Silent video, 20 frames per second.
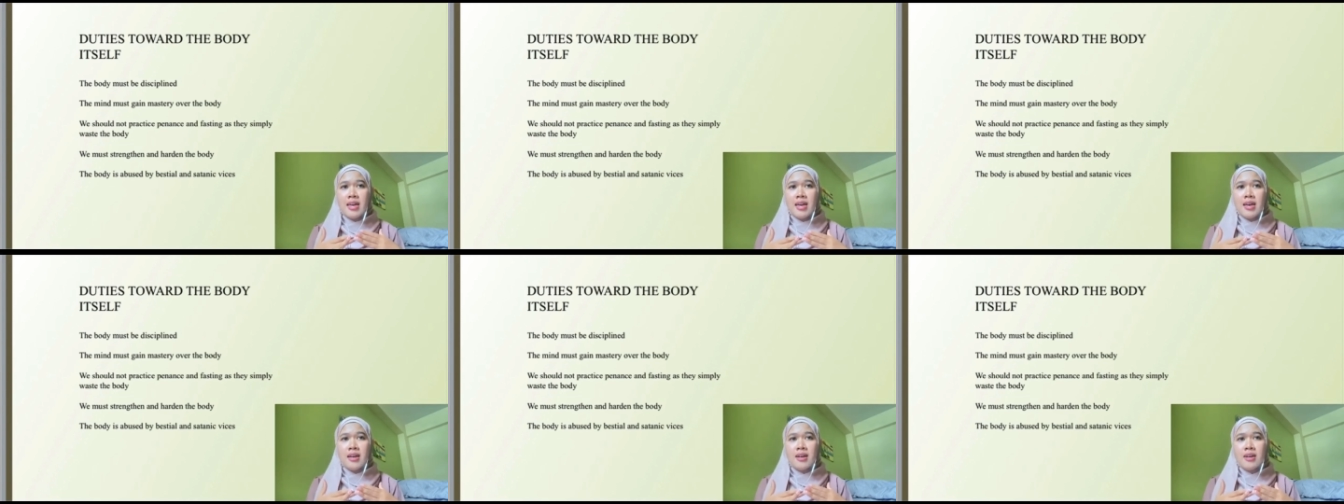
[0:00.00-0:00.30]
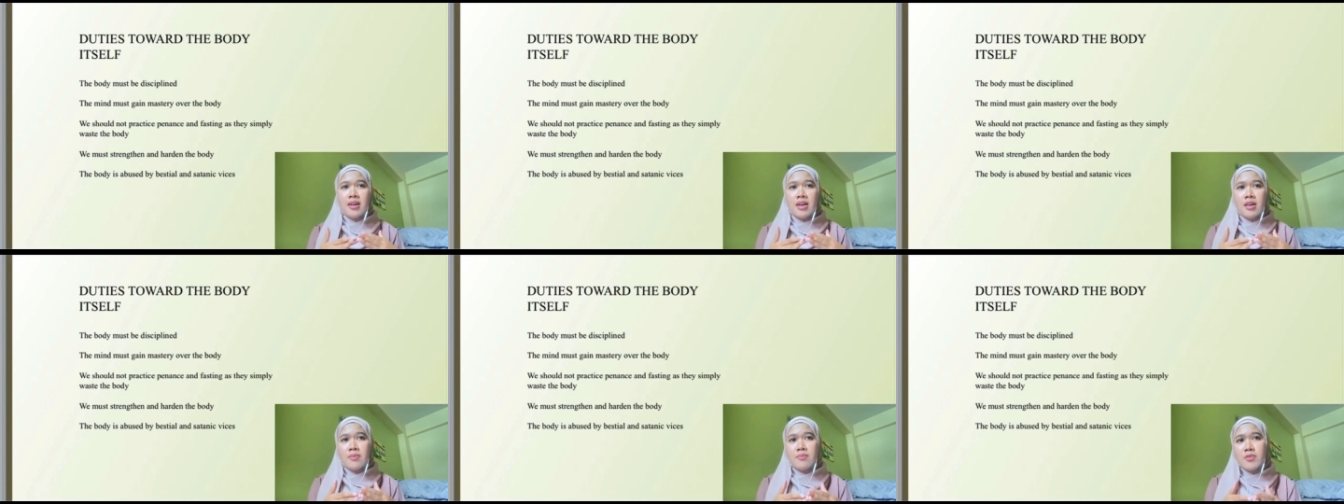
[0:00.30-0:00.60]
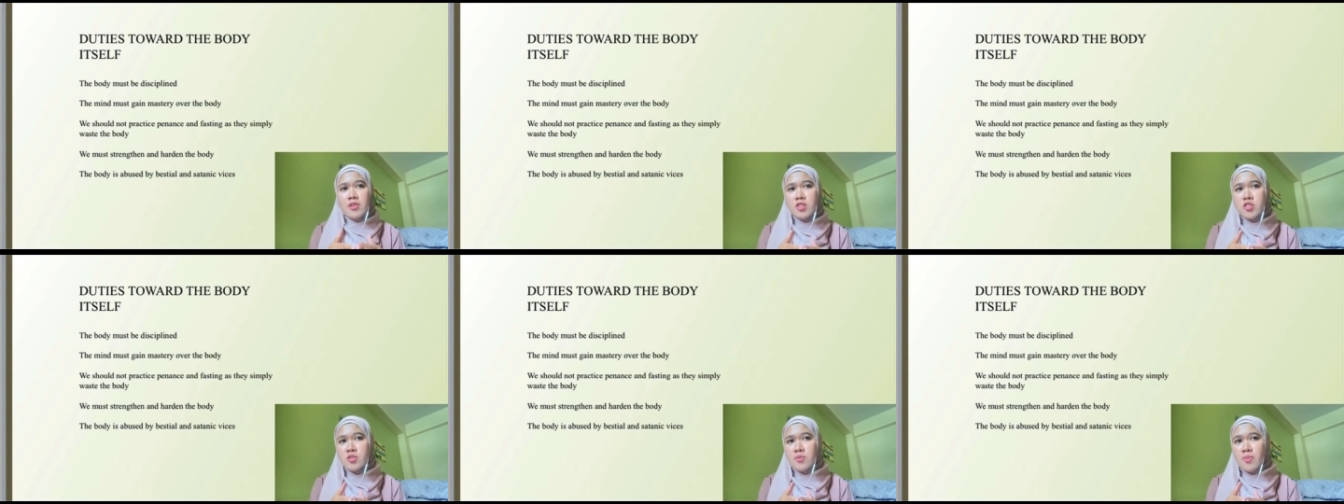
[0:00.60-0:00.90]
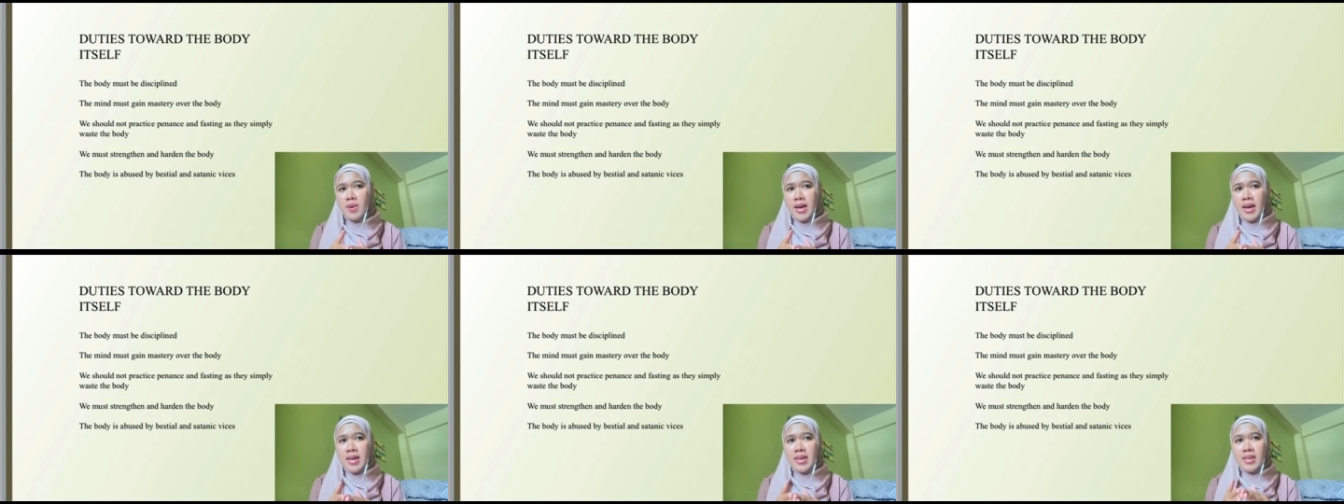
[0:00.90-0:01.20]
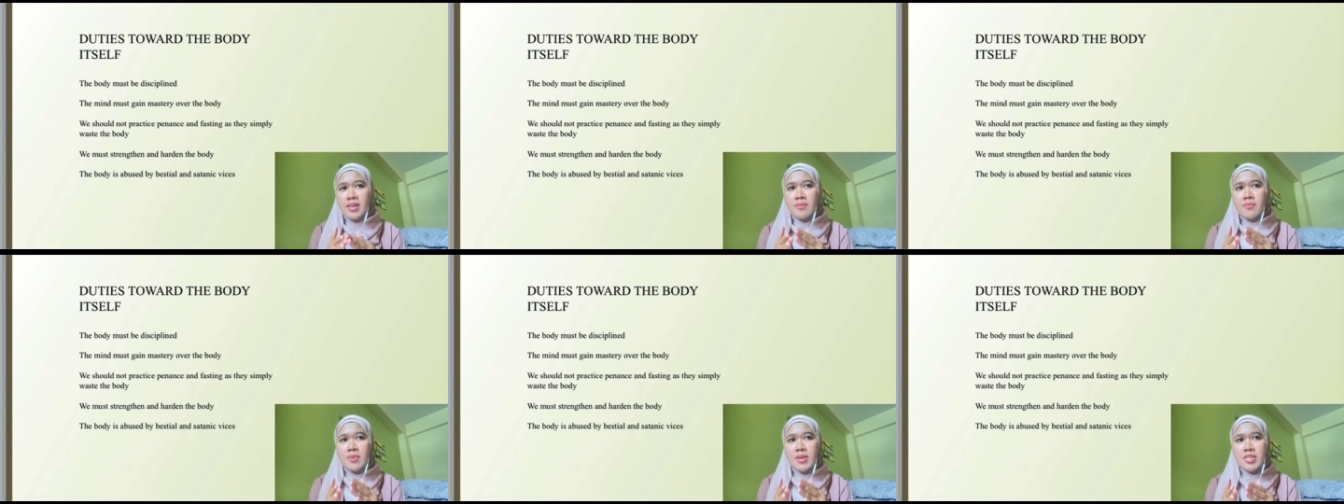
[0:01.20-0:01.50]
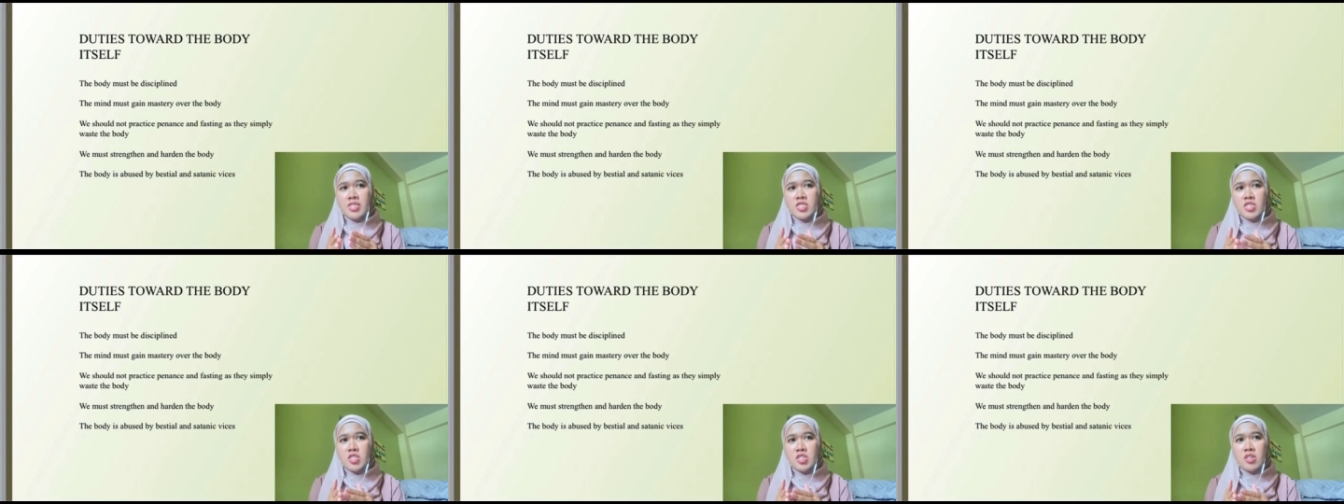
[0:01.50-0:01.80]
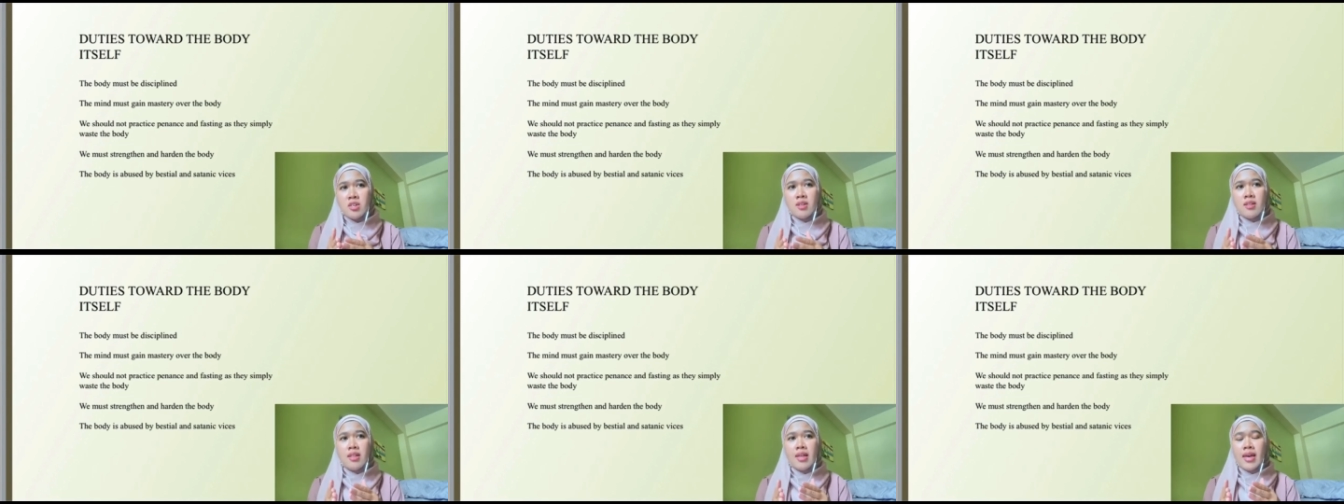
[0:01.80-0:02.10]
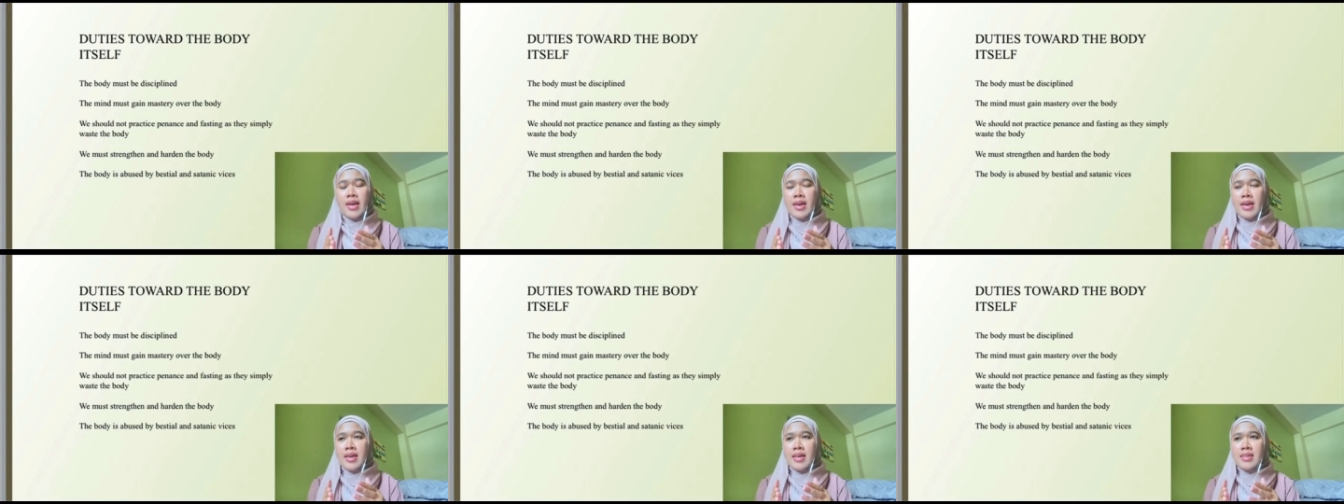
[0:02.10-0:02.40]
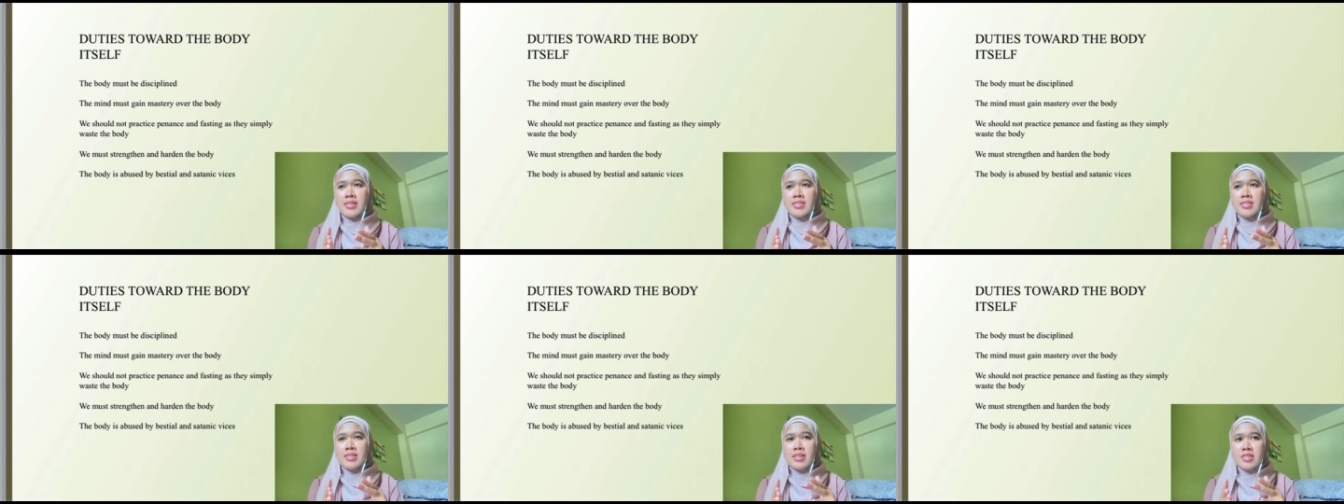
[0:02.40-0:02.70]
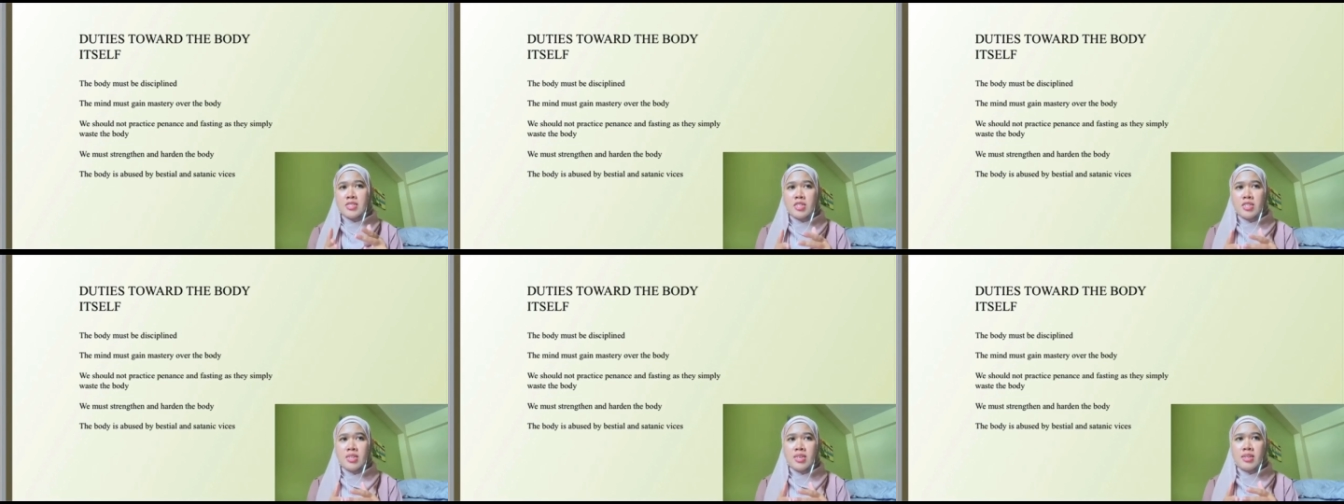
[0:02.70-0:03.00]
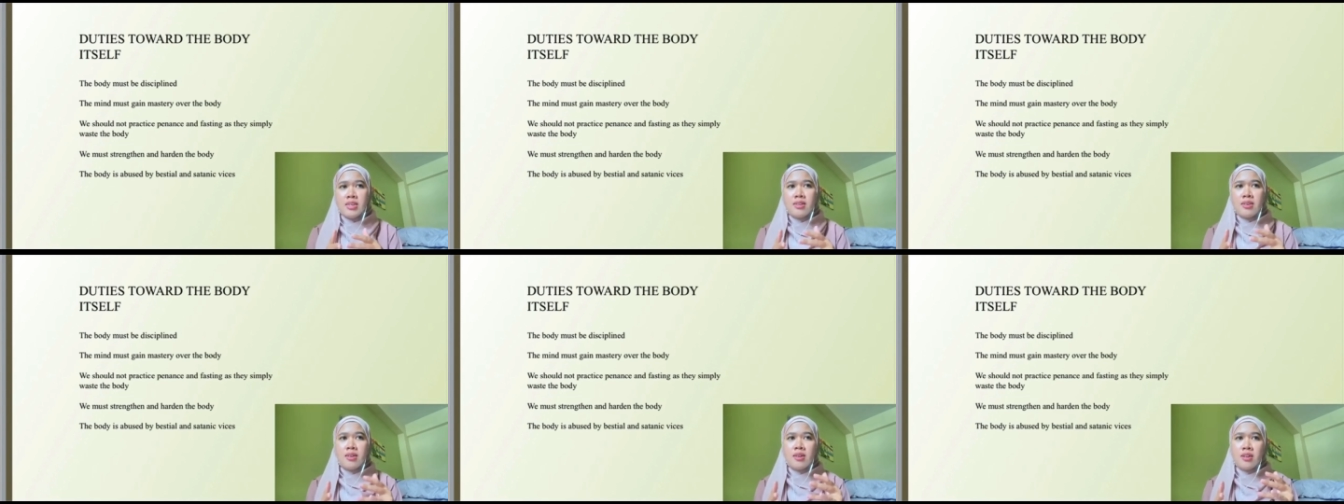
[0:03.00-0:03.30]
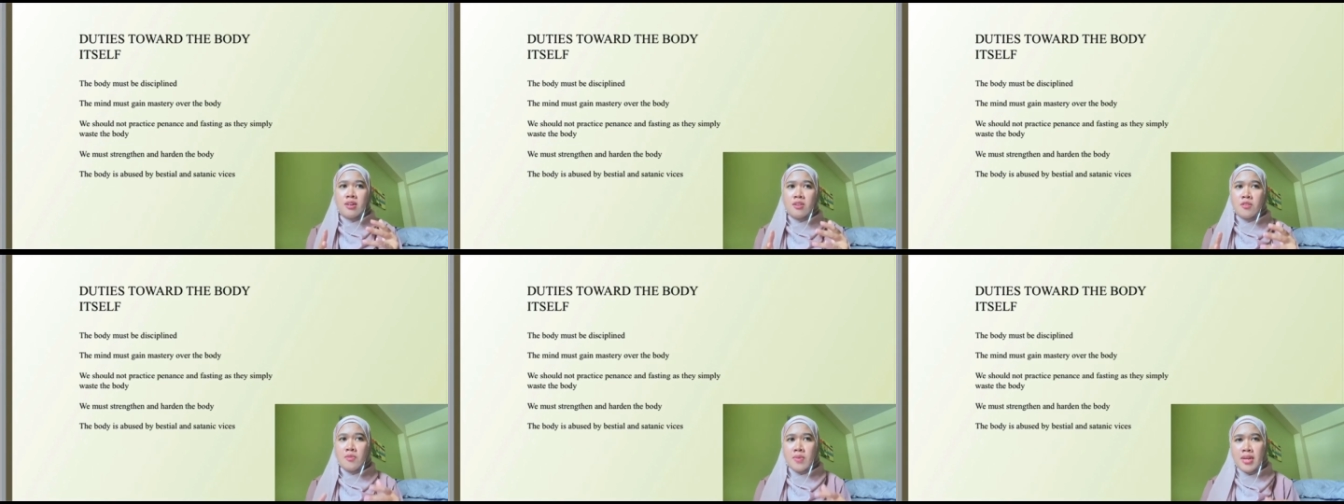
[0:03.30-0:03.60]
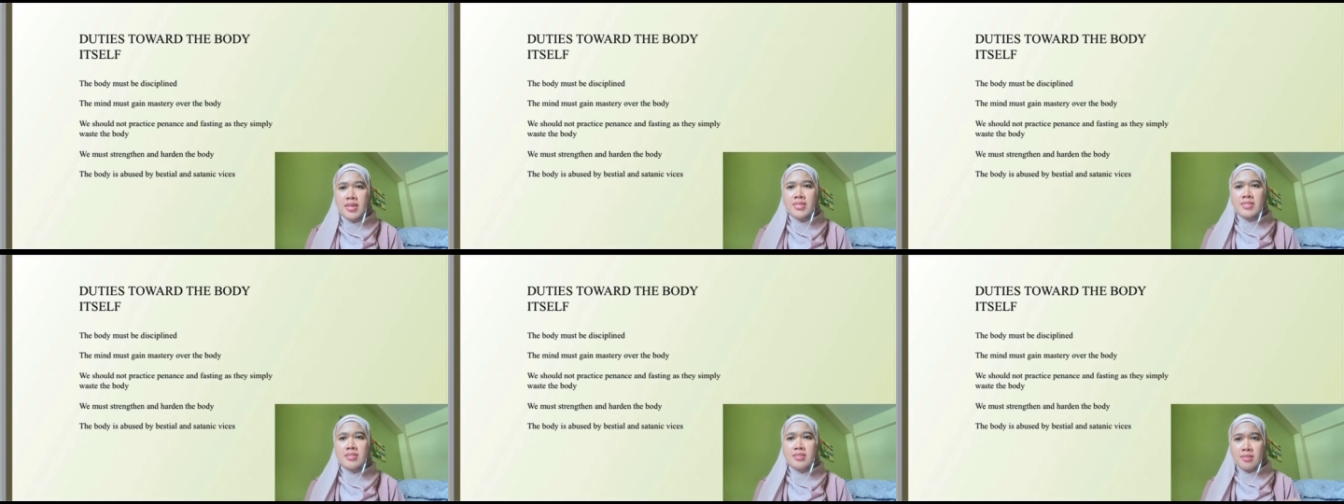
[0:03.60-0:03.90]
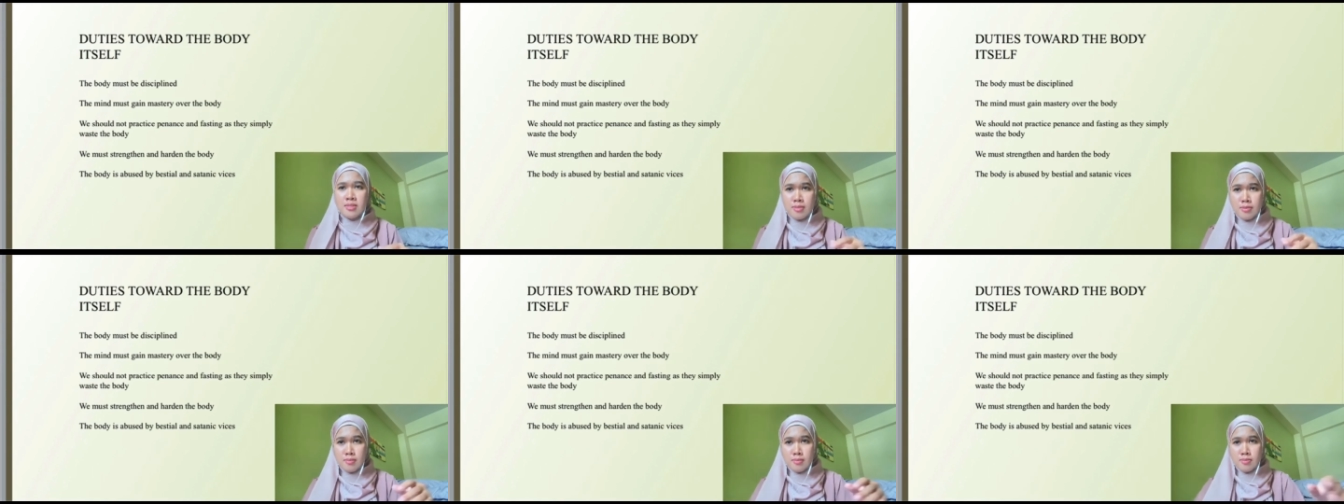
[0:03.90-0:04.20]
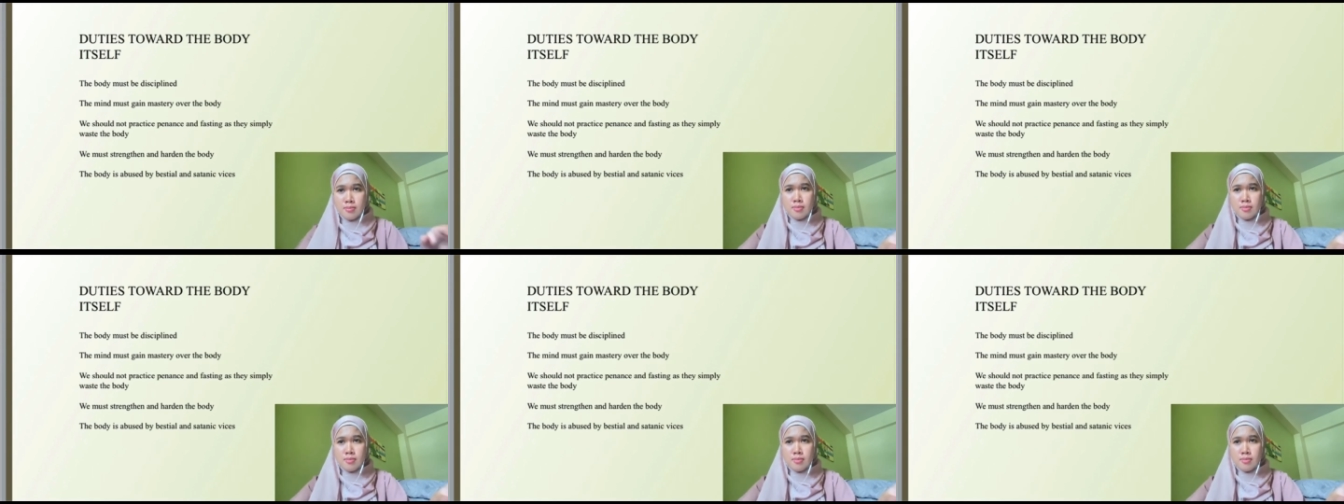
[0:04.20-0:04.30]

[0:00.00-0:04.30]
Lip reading: abused by bestial and satanic rises.